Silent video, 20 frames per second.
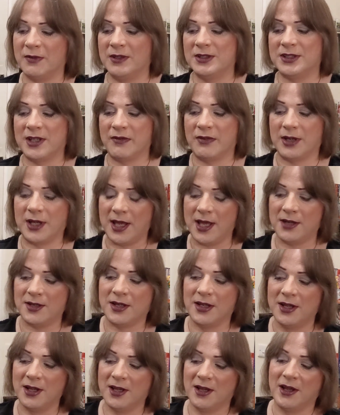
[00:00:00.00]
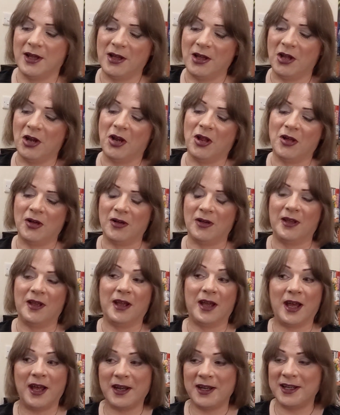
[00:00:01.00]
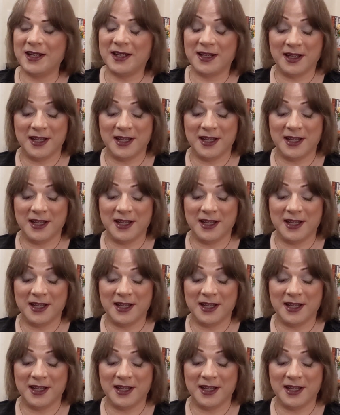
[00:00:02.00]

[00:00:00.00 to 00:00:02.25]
severed head along, and